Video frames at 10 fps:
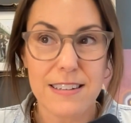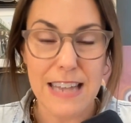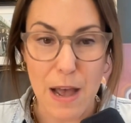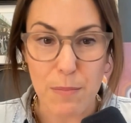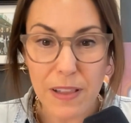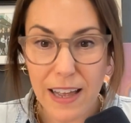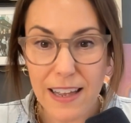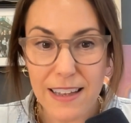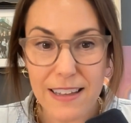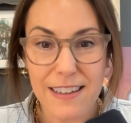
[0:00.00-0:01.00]

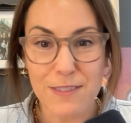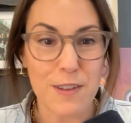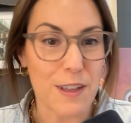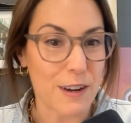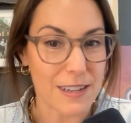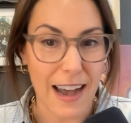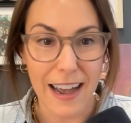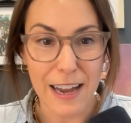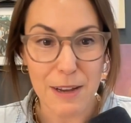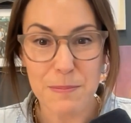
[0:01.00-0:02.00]
template for their
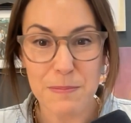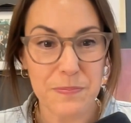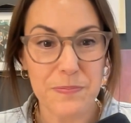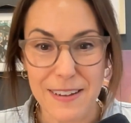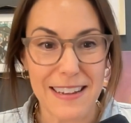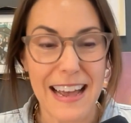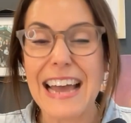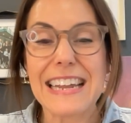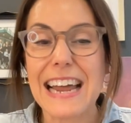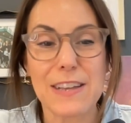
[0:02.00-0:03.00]
time
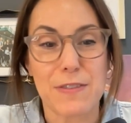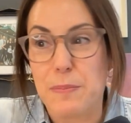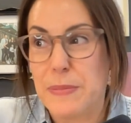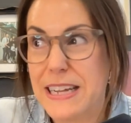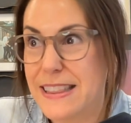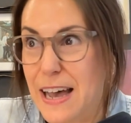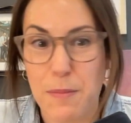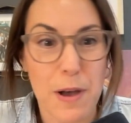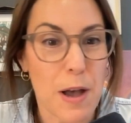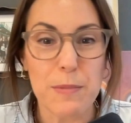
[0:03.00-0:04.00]
and not even beat them,
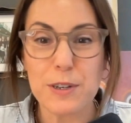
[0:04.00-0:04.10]
but